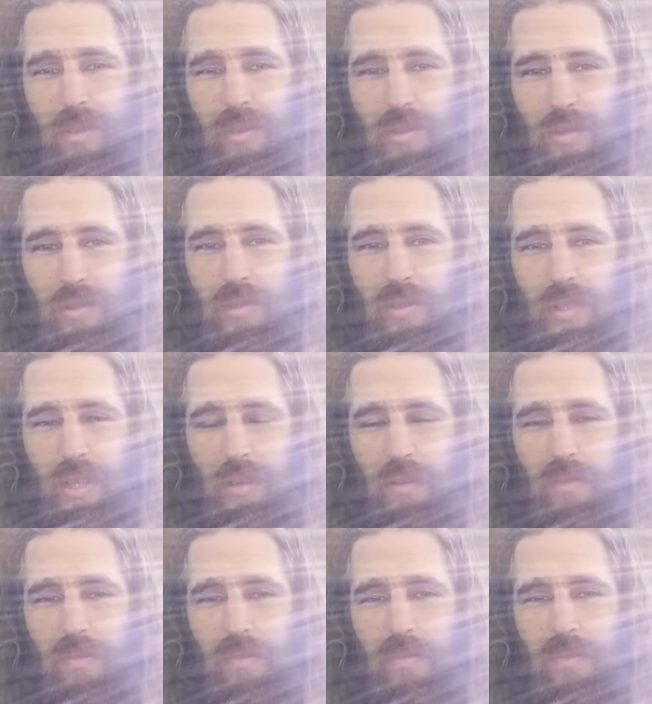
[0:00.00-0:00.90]
true self,
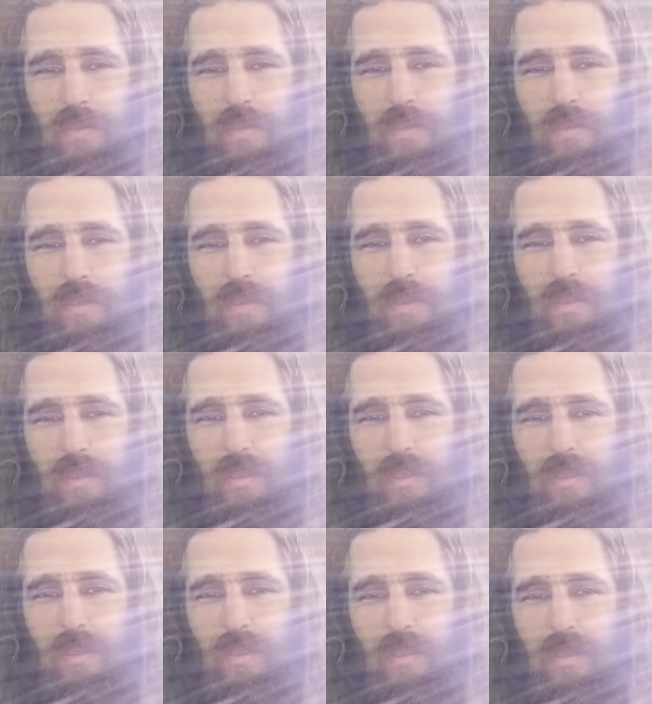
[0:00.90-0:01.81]

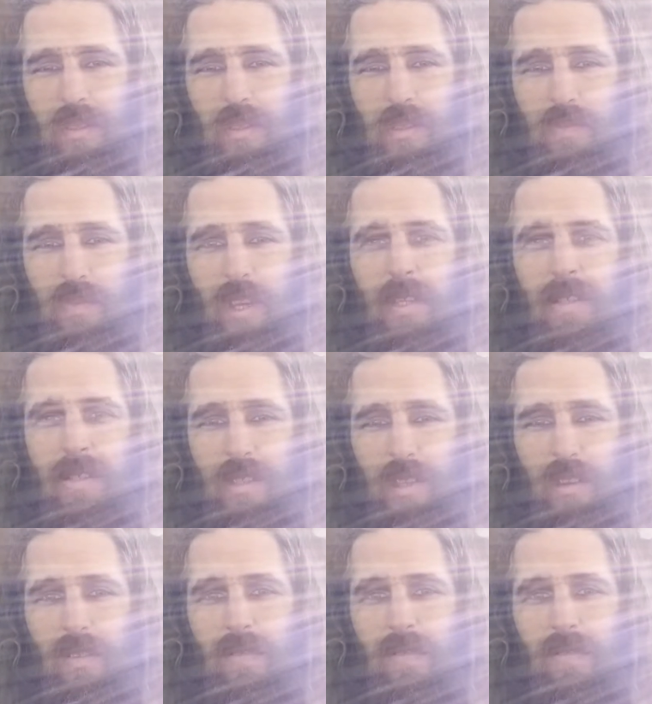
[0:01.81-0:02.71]
the divine
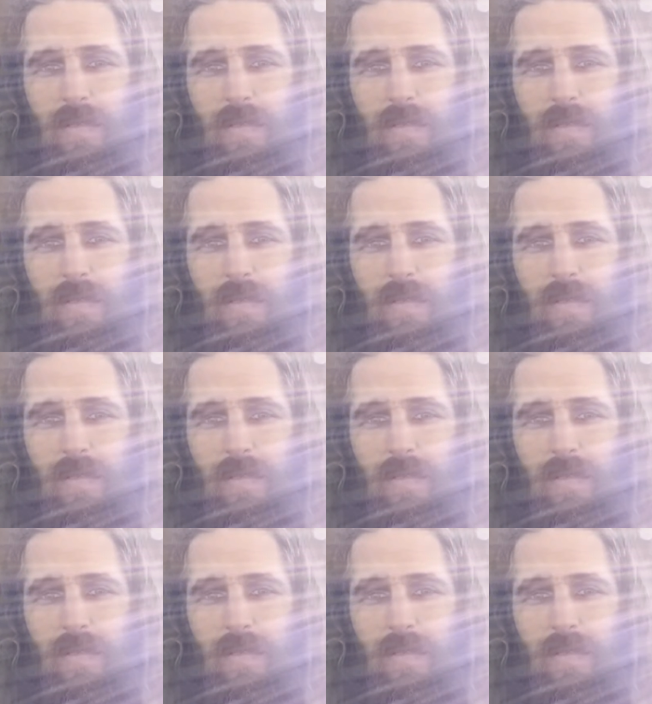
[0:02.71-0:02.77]
self,